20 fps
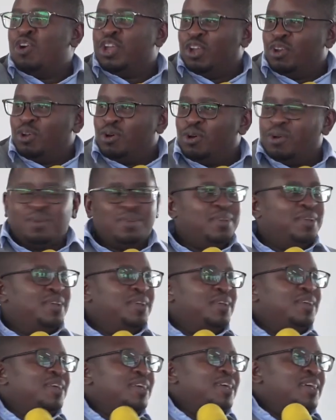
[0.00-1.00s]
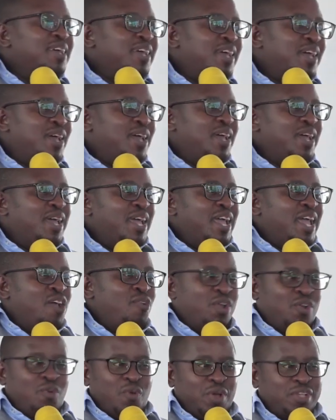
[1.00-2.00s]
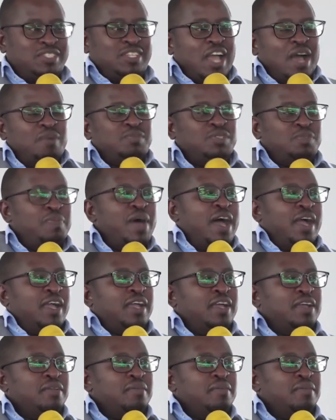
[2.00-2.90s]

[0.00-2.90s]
you know, a request comes back.